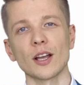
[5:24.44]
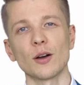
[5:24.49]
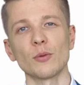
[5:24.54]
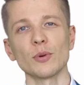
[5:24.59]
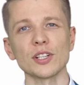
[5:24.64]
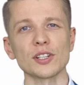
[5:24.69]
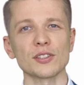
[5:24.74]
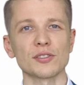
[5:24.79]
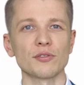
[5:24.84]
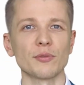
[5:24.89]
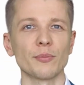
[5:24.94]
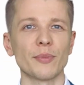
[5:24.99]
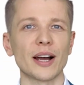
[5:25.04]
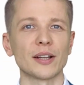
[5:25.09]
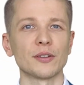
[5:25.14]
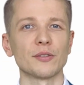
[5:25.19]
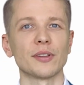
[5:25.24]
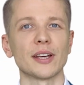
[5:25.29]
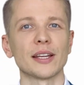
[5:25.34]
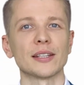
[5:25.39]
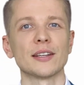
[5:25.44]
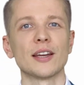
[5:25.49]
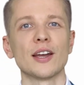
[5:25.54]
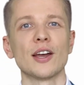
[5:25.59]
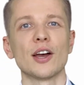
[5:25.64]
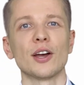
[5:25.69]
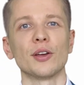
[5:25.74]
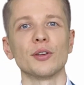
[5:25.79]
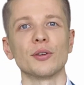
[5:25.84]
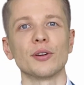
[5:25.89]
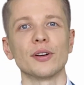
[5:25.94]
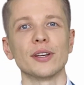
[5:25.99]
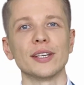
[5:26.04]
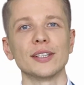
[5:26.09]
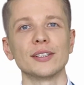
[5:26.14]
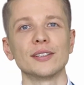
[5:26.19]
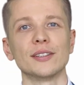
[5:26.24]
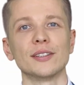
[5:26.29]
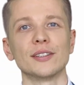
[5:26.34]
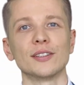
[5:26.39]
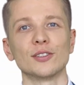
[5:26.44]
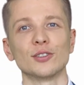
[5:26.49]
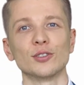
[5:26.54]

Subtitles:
We just remind you that UAE